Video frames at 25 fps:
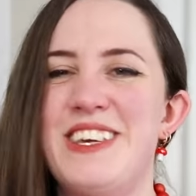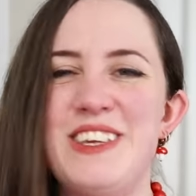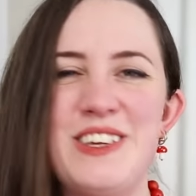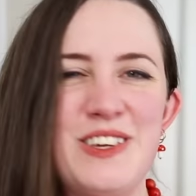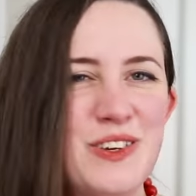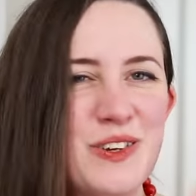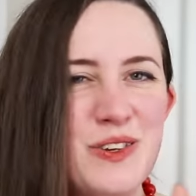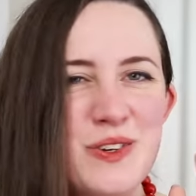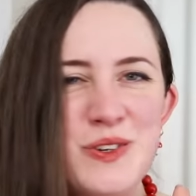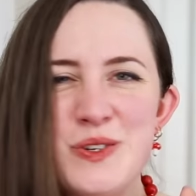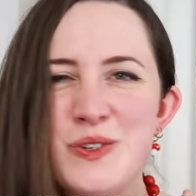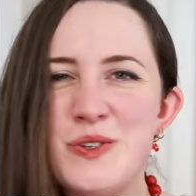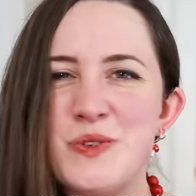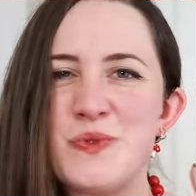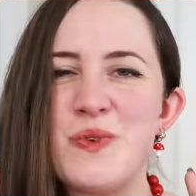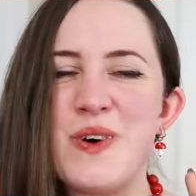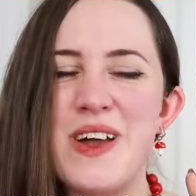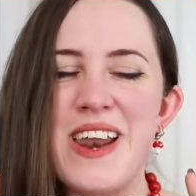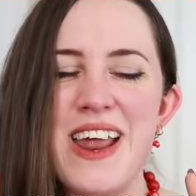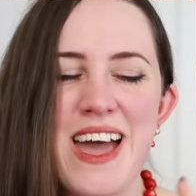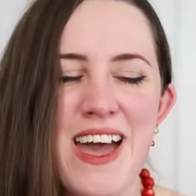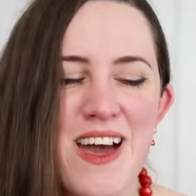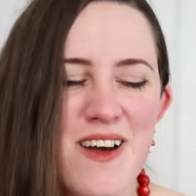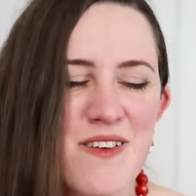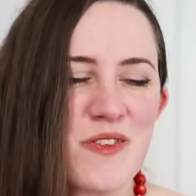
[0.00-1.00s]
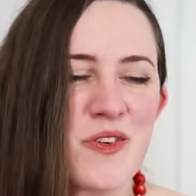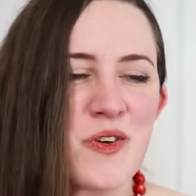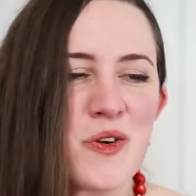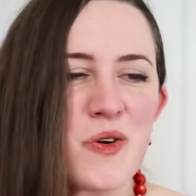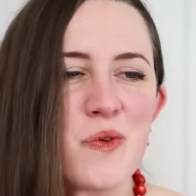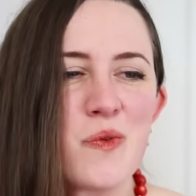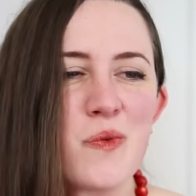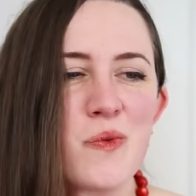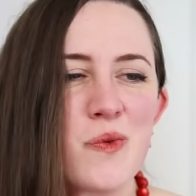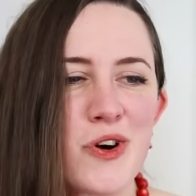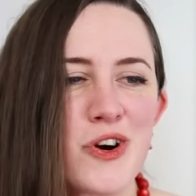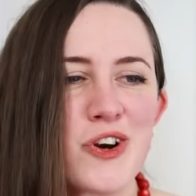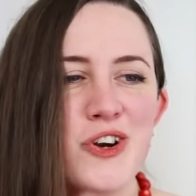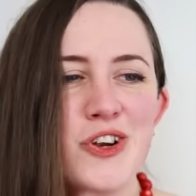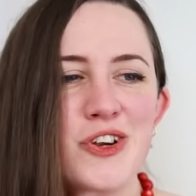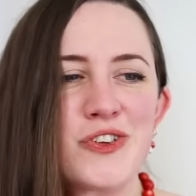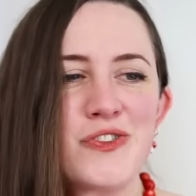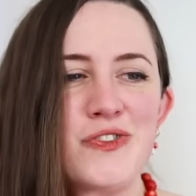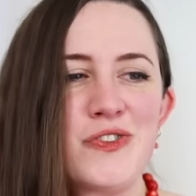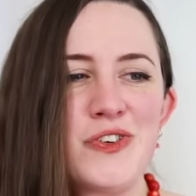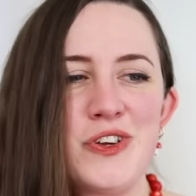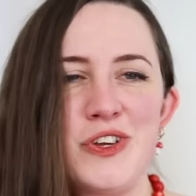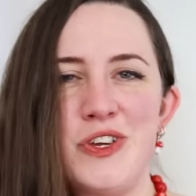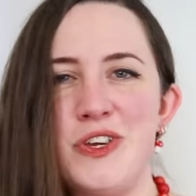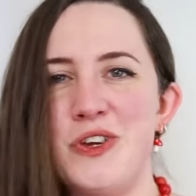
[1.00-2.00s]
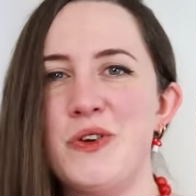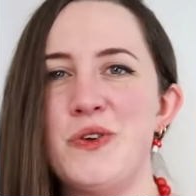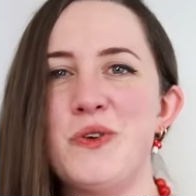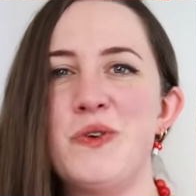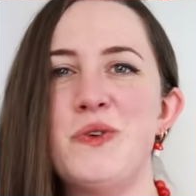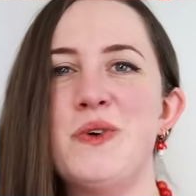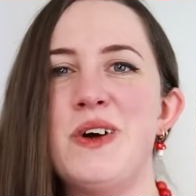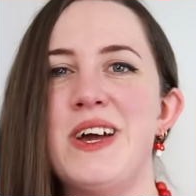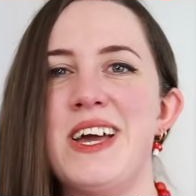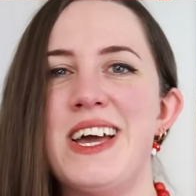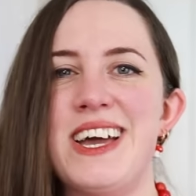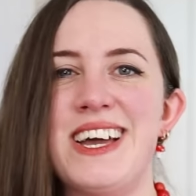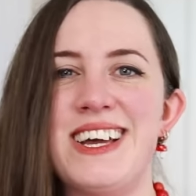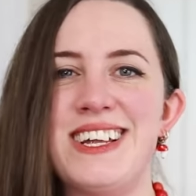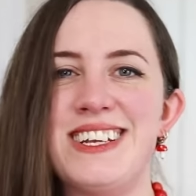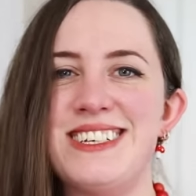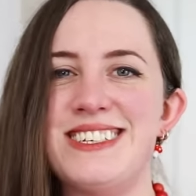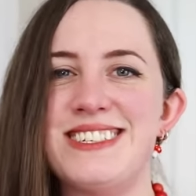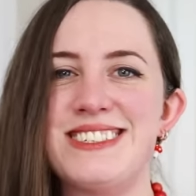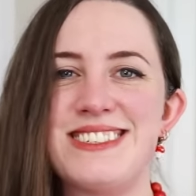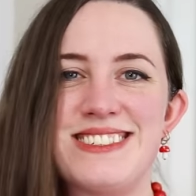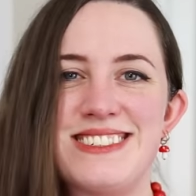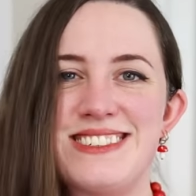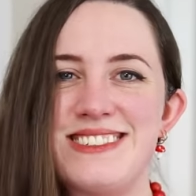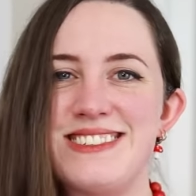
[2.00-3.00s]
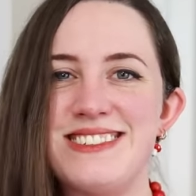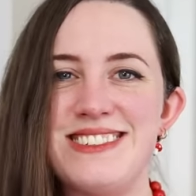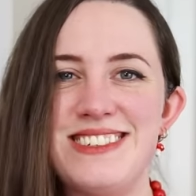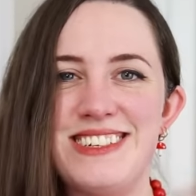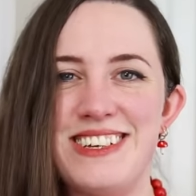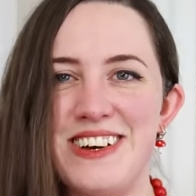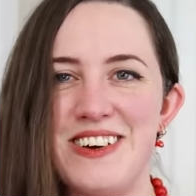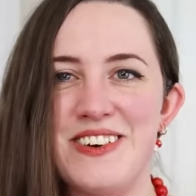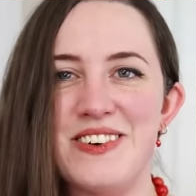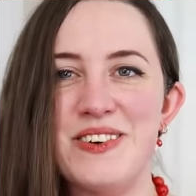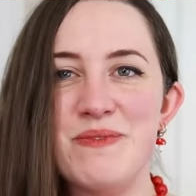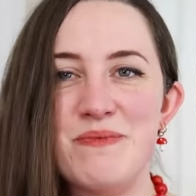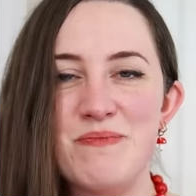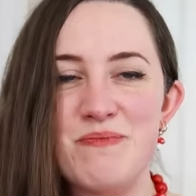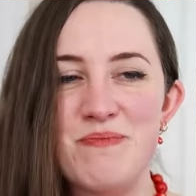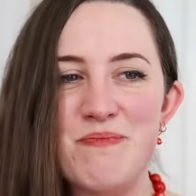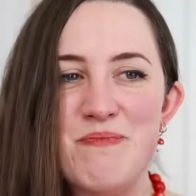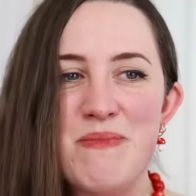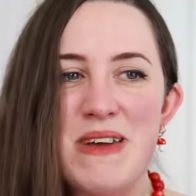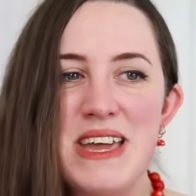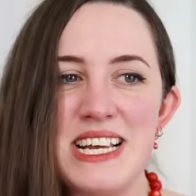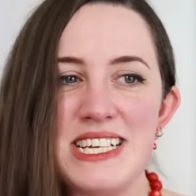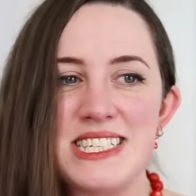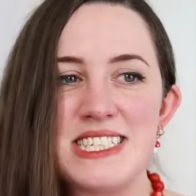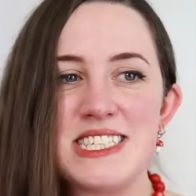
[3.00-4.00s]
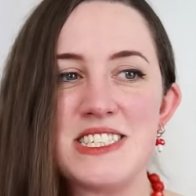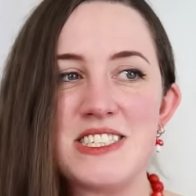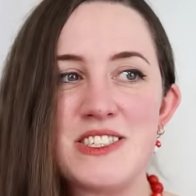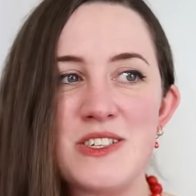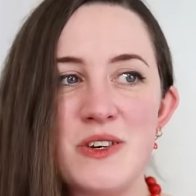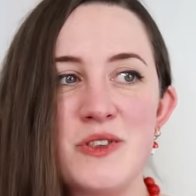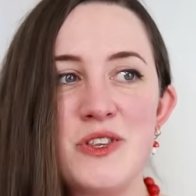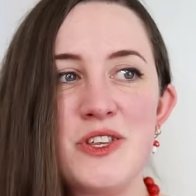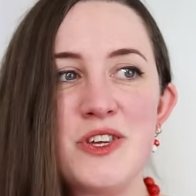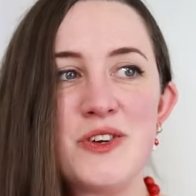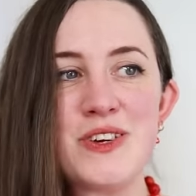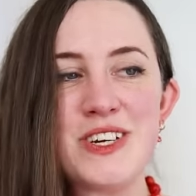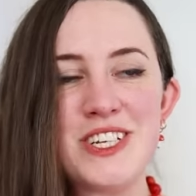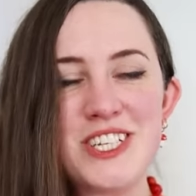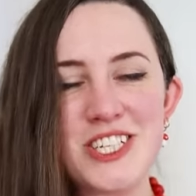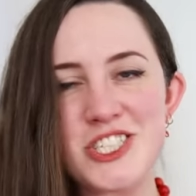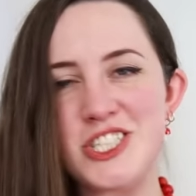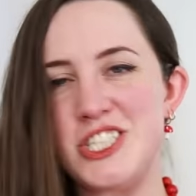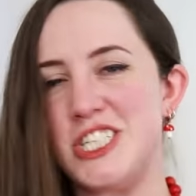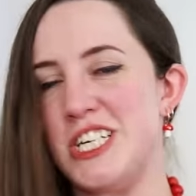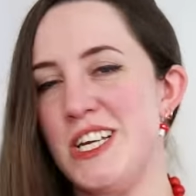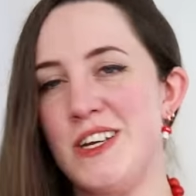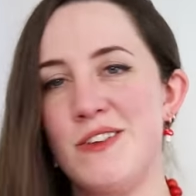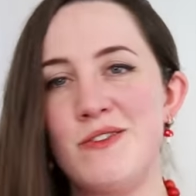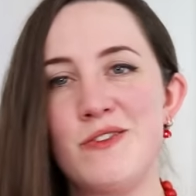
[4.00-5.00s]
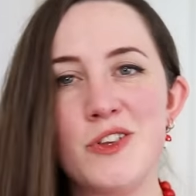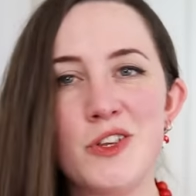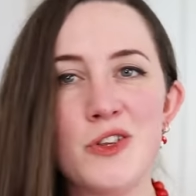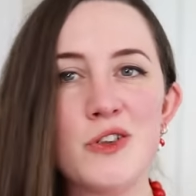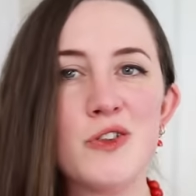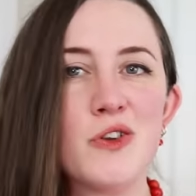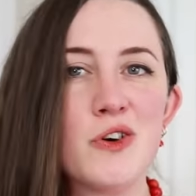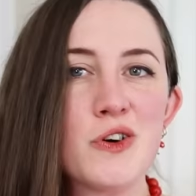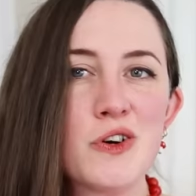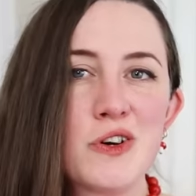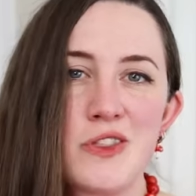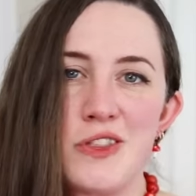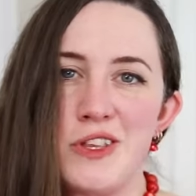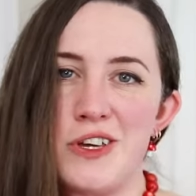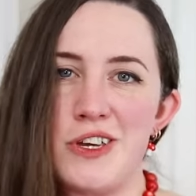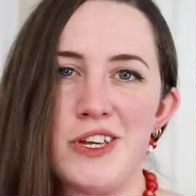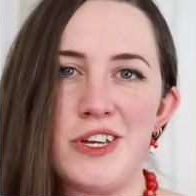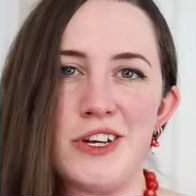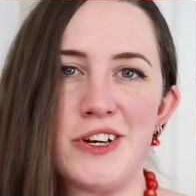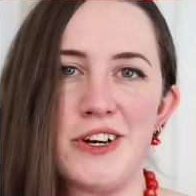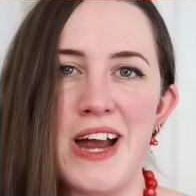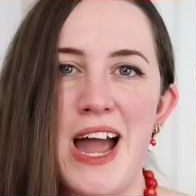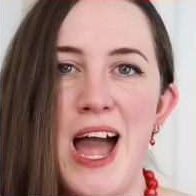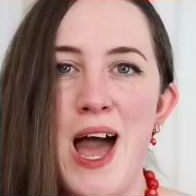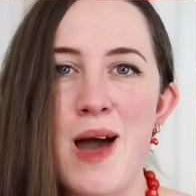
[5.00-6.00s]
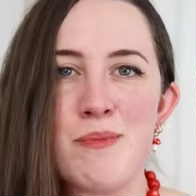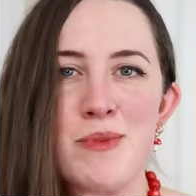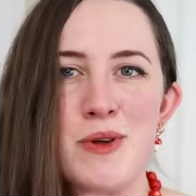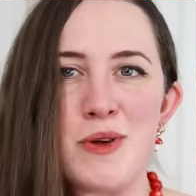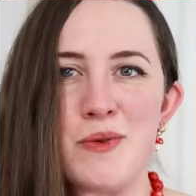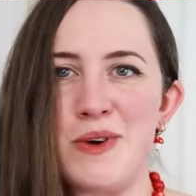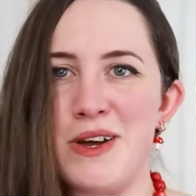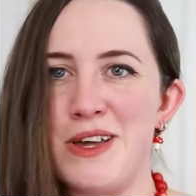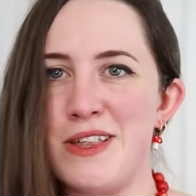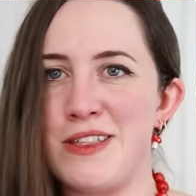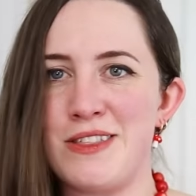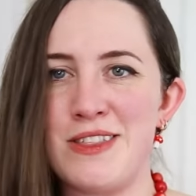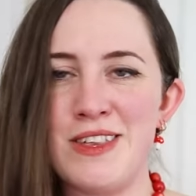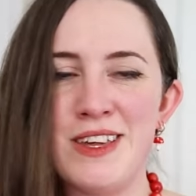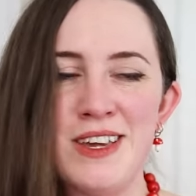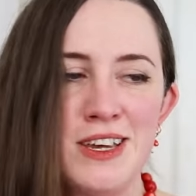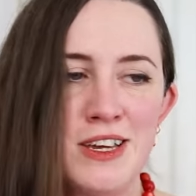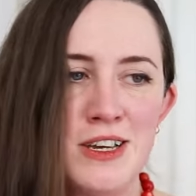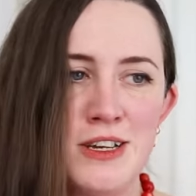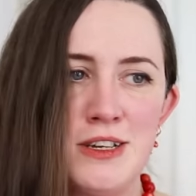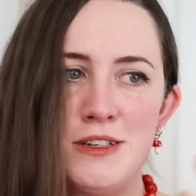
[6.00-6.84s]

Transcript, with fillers: Use whatever works for you and, you know, makes it so that you can achieve the look that you're happy with.